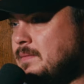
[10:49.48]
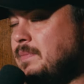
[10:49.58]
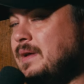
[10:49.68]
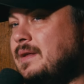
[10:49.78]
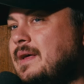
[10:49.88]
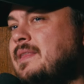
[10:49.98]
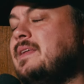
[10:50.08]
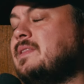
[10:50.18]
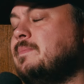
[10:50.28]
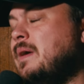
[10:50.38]
But I
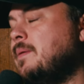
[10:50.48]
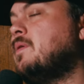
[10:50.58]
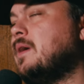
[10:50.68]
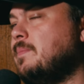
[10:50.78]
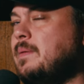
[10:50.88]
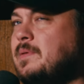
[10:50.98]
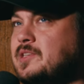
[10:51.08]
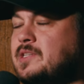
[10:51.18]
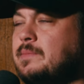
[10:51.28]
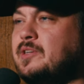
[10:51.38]
think maybe the
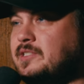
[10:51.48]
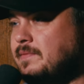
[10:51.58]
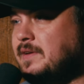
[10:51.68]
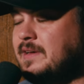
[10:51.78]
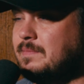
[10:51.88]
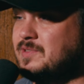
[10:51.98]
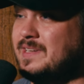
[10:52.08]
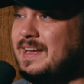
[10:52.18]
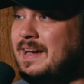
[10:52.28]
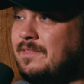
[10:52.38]
subjectivity comes
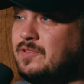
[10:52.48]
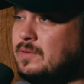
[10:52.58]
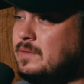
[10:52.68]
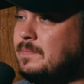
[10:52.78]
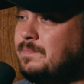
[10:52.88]
in after